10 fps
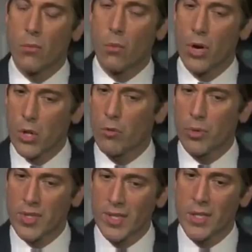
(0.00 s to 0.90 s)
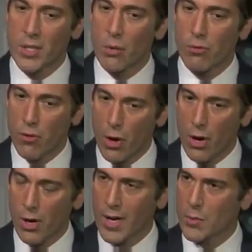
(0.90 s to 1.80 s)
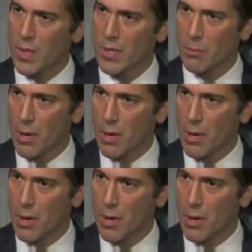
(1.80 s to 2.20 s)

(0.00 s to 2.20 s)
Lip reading: What you have presented so far has been